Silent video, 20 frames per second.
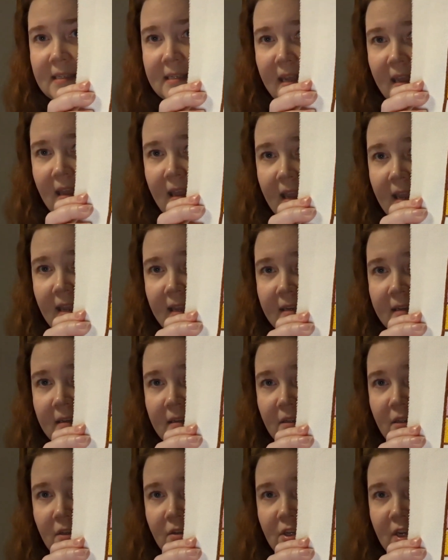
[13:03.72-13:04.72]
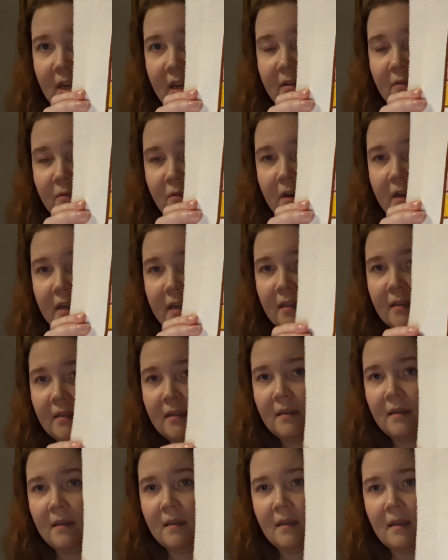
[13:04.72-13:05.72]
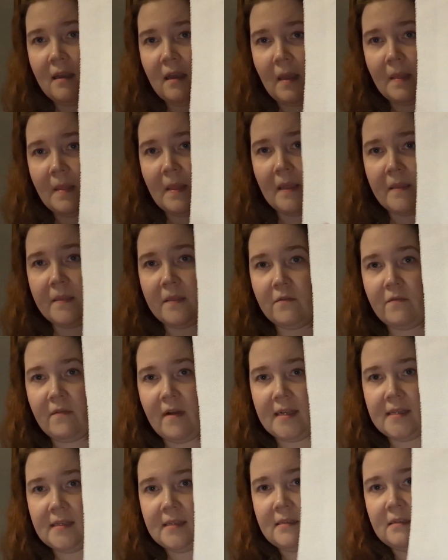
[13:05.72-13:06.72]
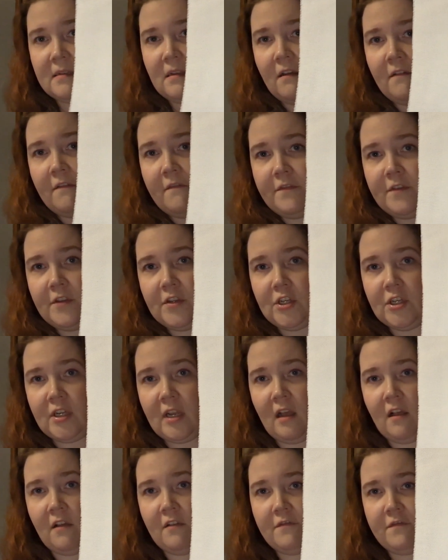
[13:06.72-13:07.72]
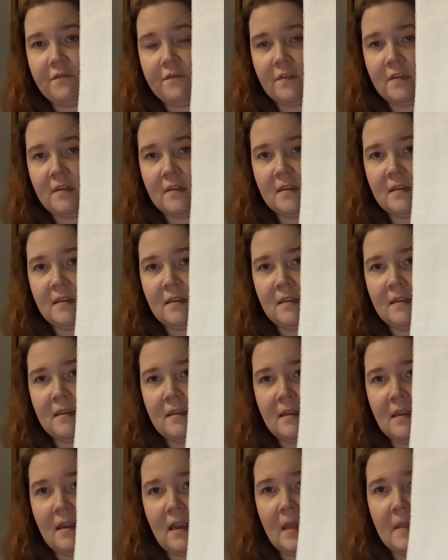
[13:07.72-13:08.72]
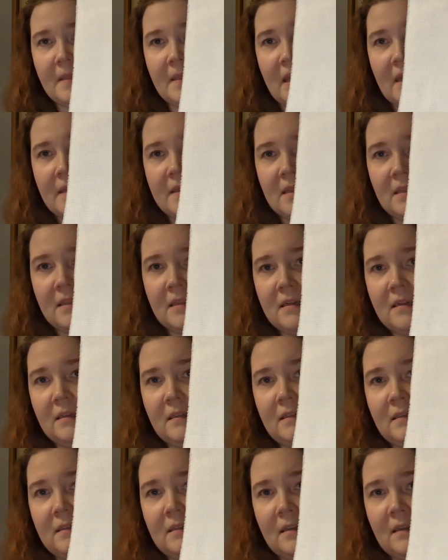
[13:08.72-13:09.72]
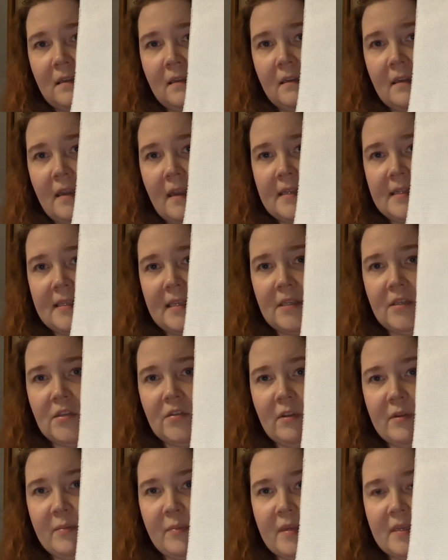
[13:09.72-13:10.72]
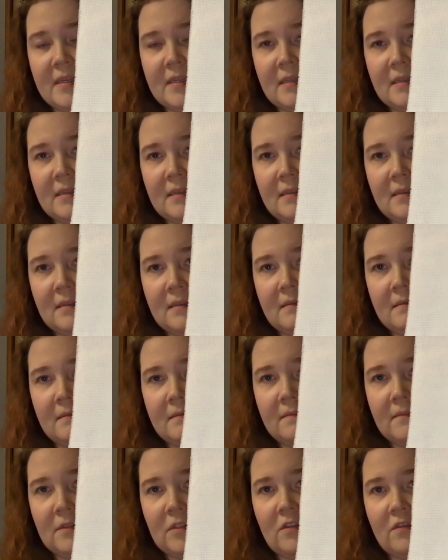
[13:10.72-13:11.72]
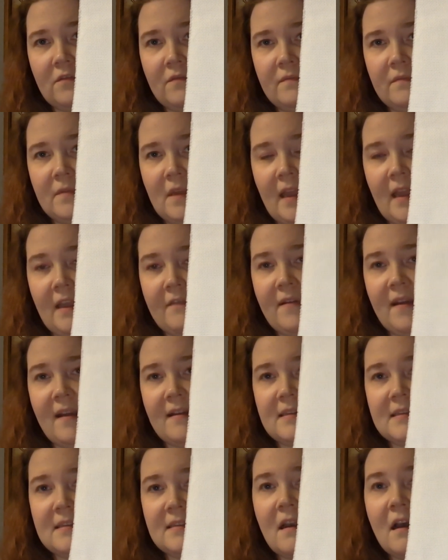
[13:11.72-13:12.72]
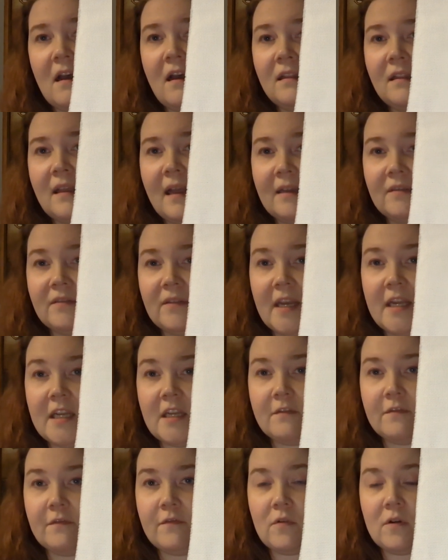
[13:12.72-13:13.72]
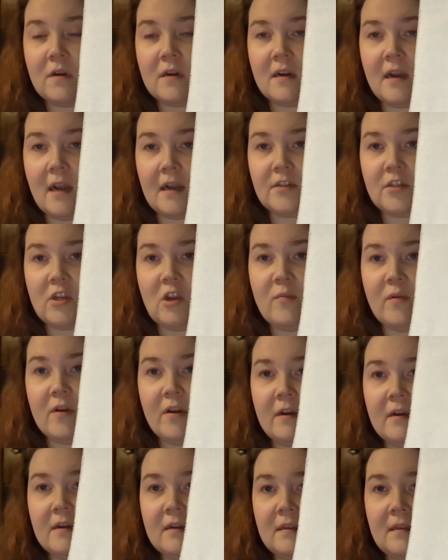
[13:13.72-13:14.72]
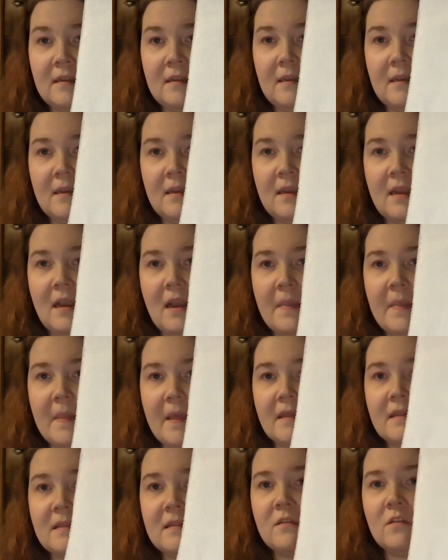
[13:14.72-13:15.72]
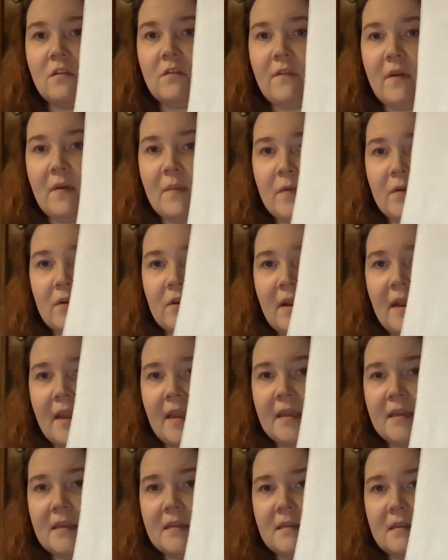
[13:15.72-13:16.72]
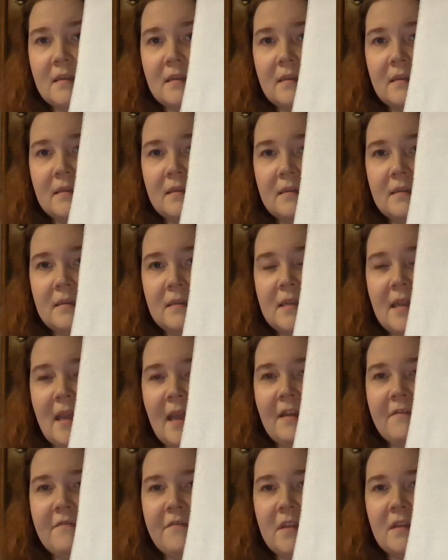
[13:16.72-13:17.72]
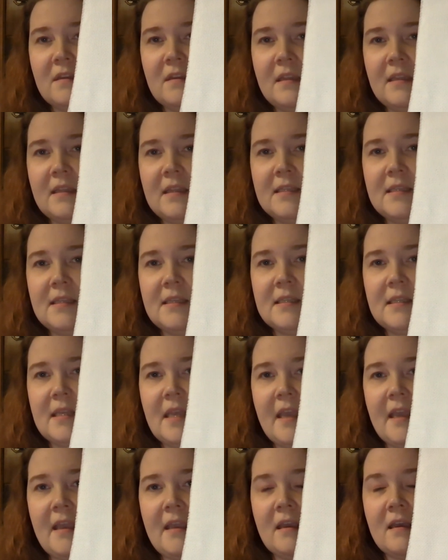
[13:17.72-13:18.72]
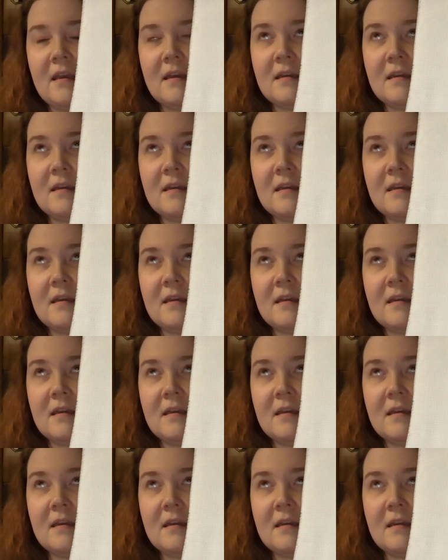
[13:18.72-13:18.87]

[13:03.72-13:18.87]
to add to January, and then the rest of the shelf, and then the little accessory pieces. So I have a skull outlined for October, and then November, and I have this is a